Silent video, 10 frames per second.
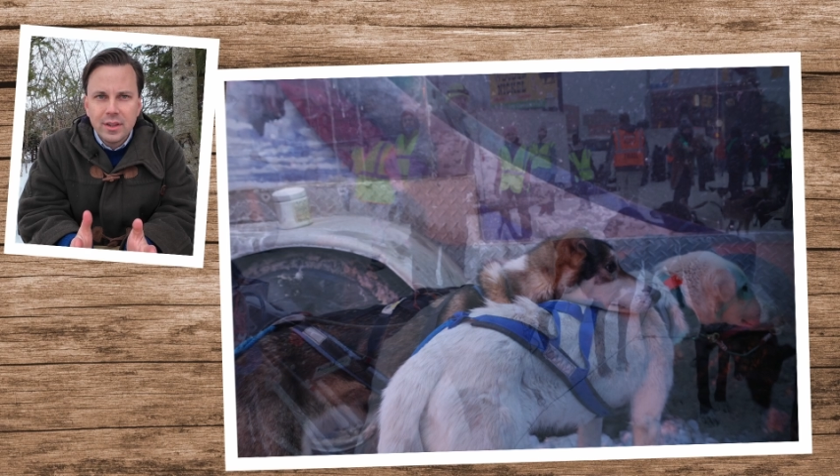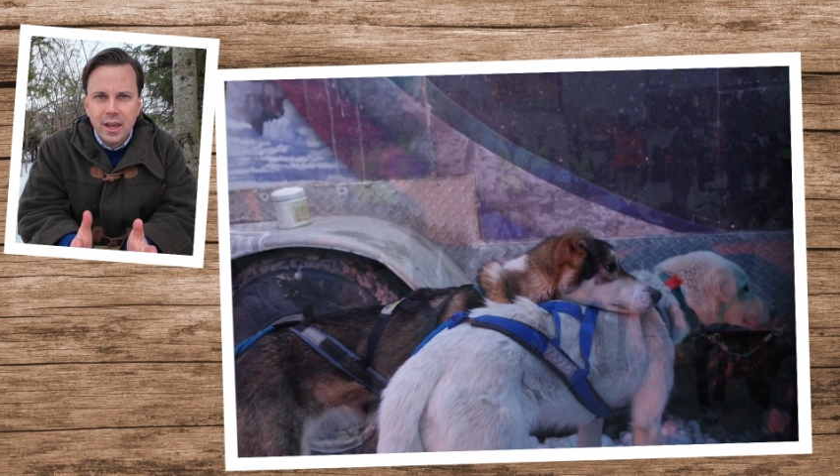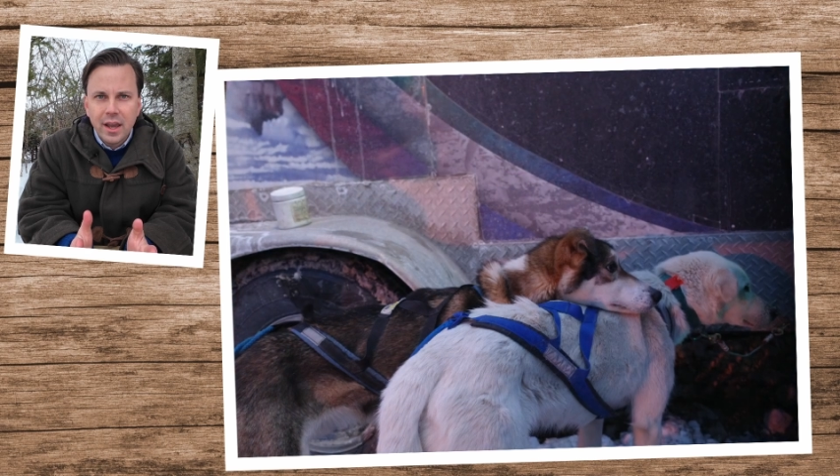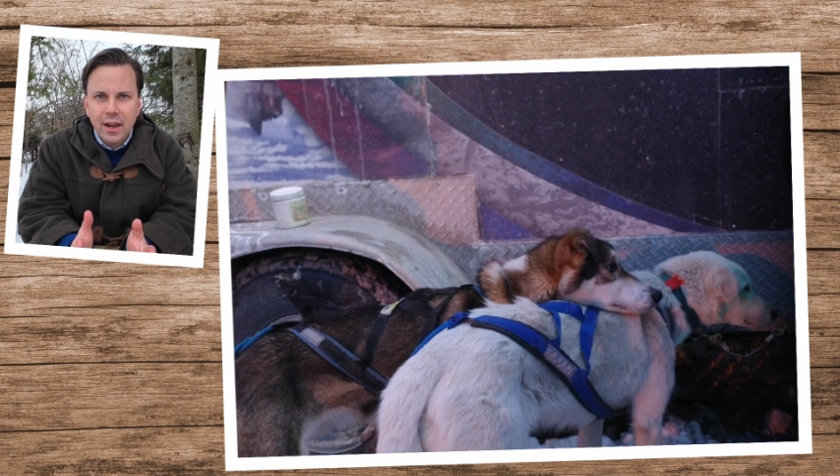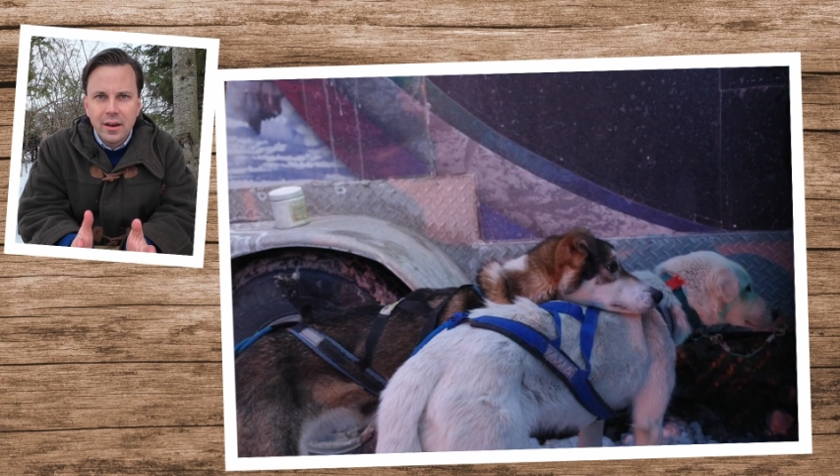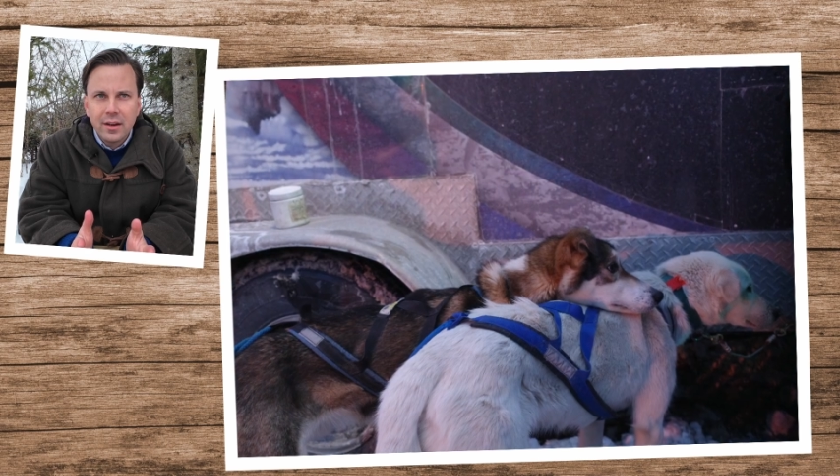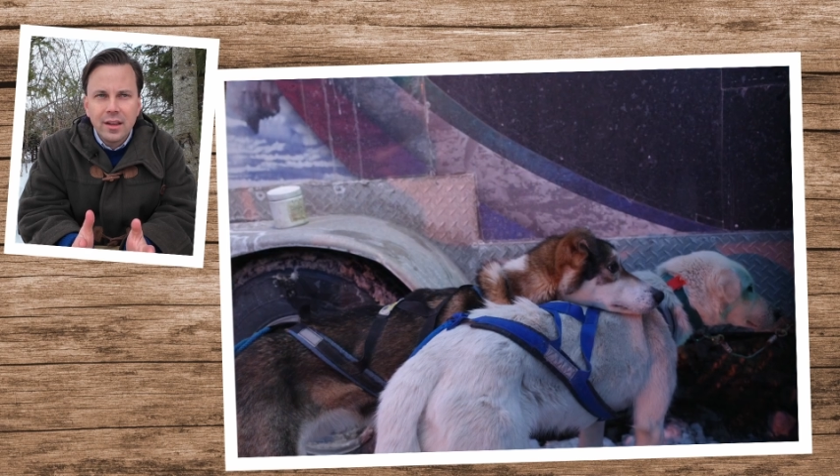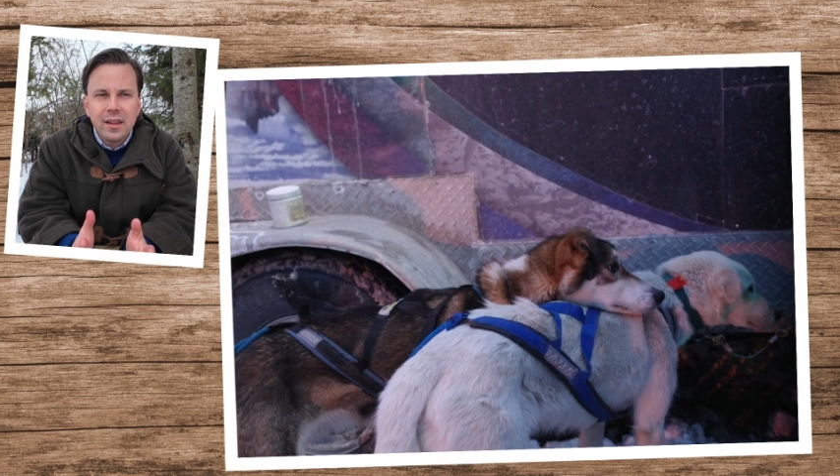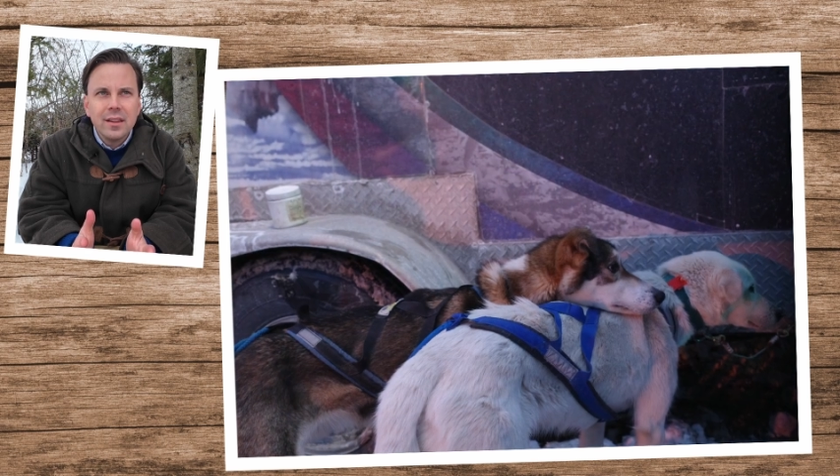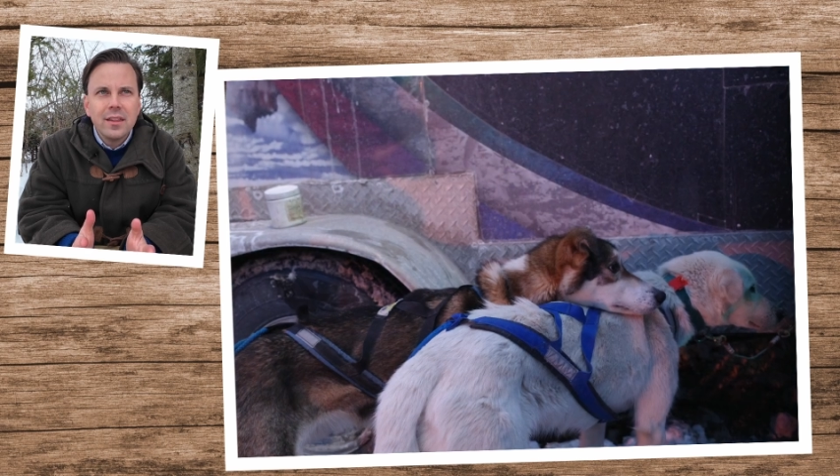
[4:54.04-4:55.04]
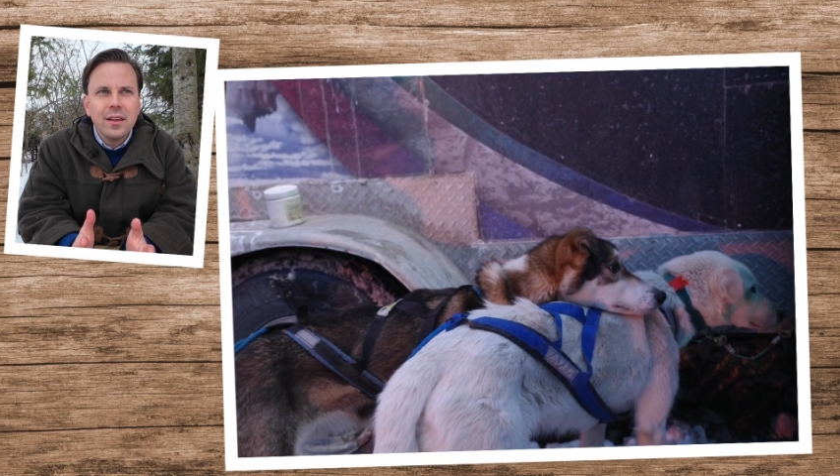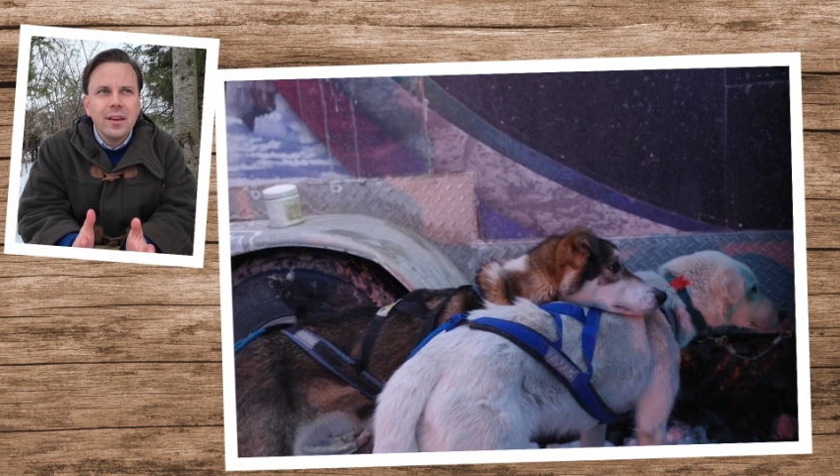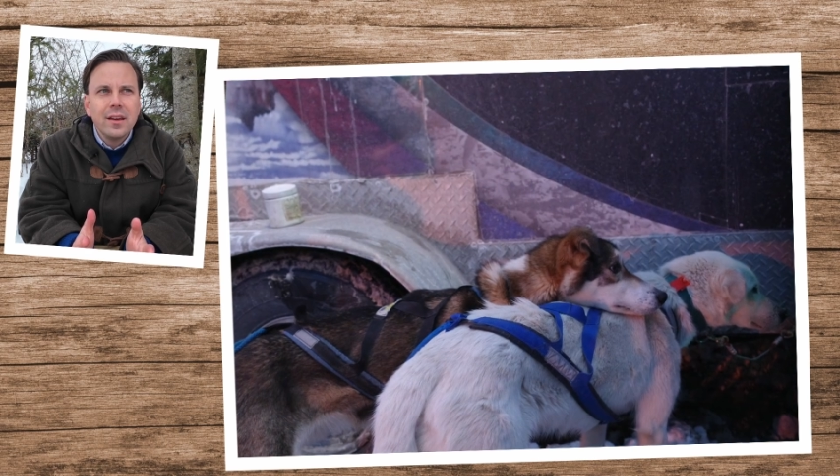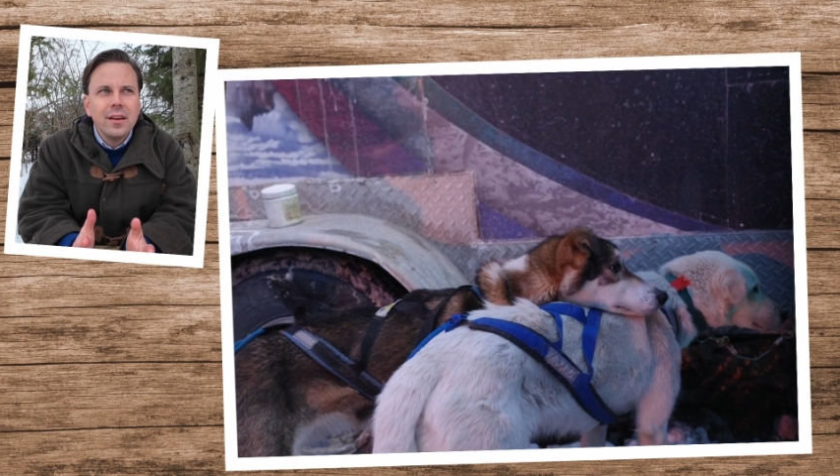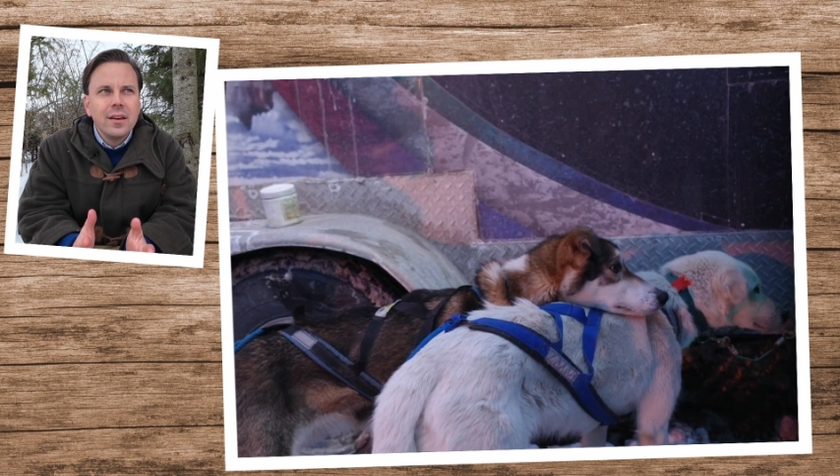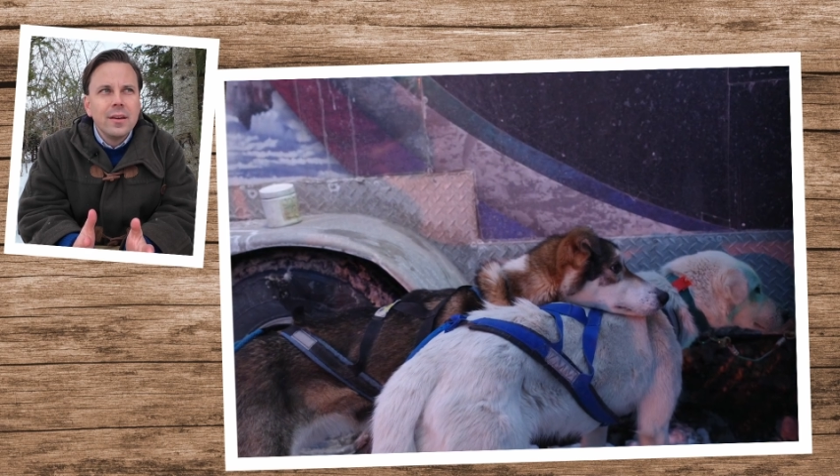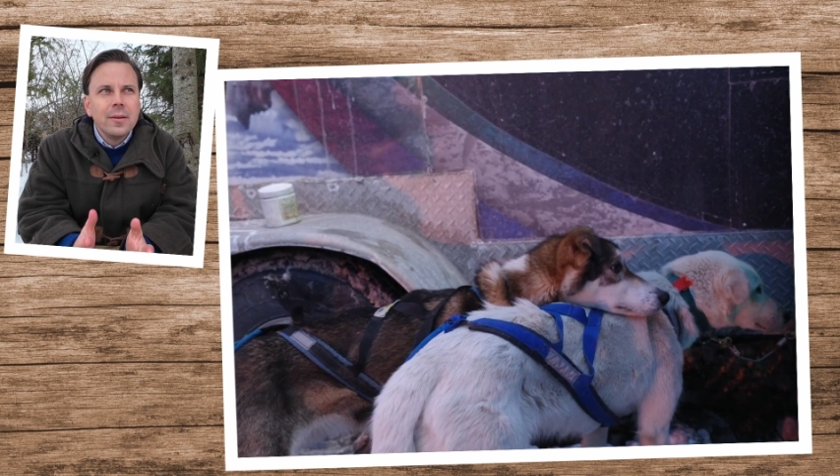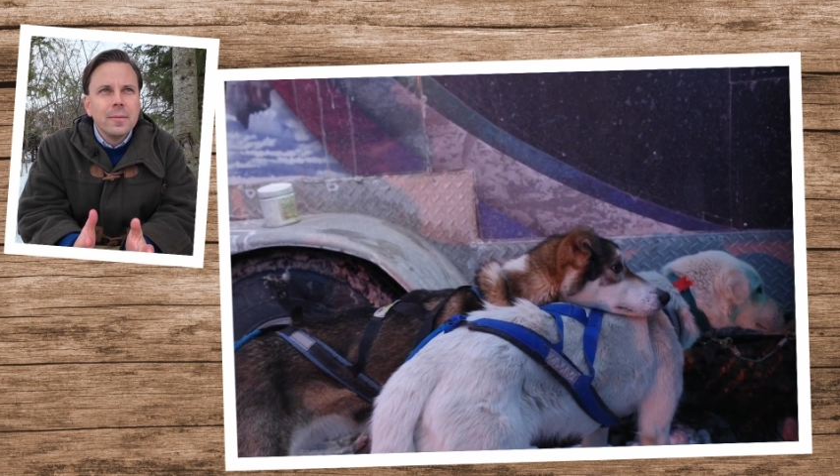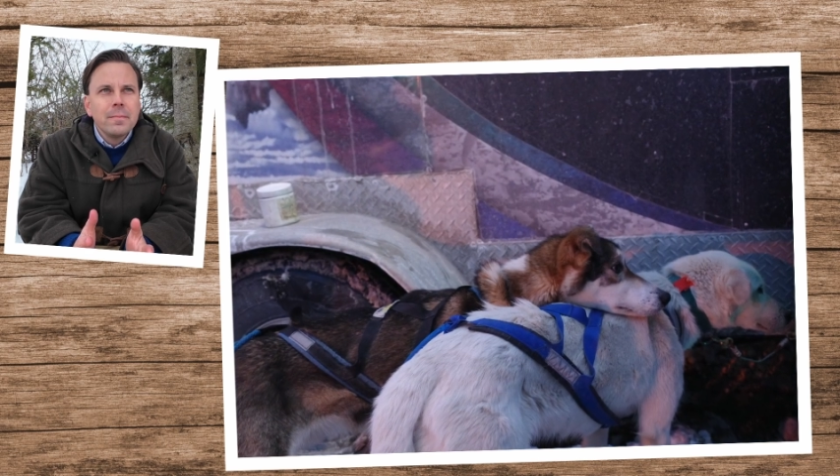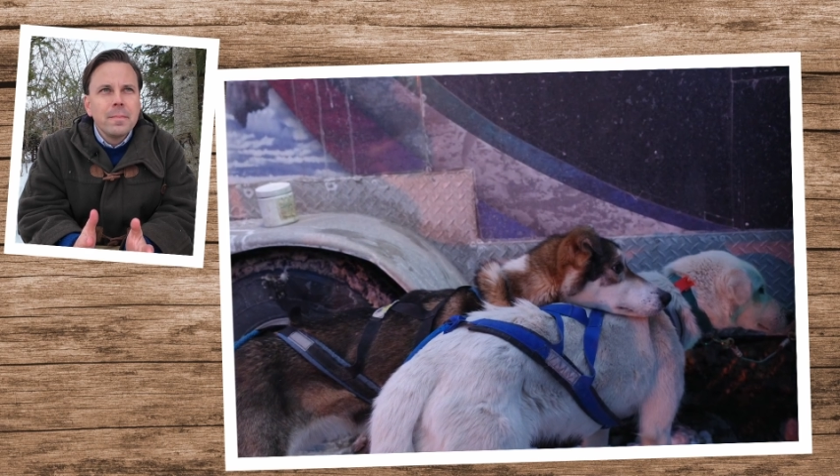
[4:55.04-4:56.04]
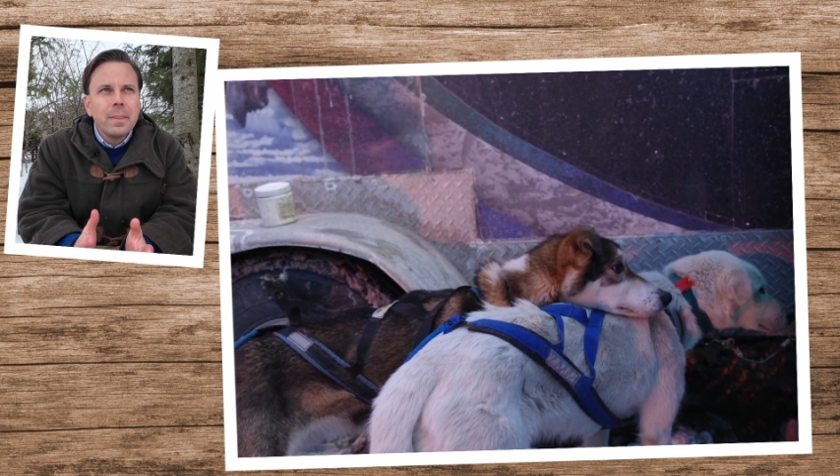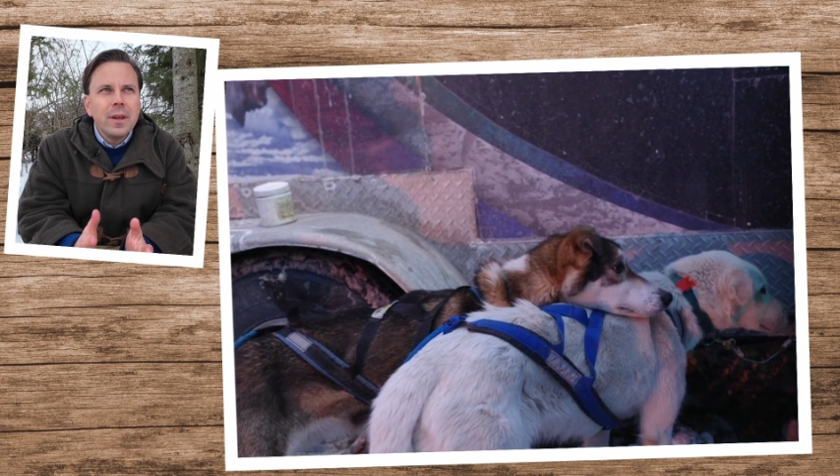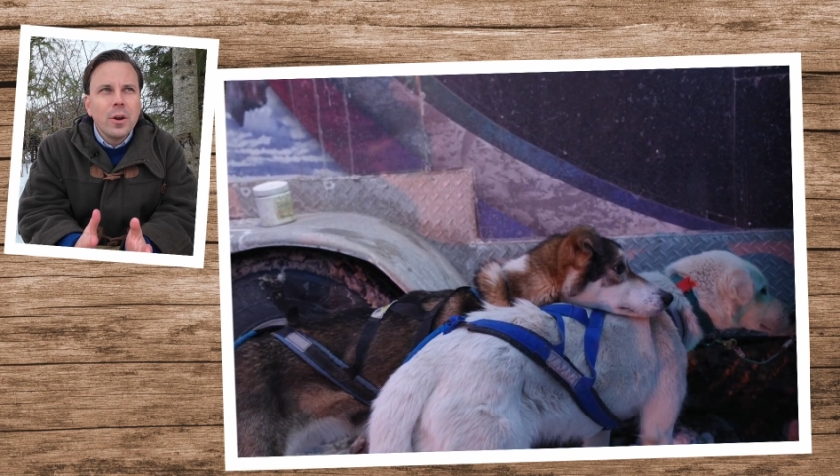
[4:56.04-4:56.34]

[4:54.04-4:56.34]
in the air. And it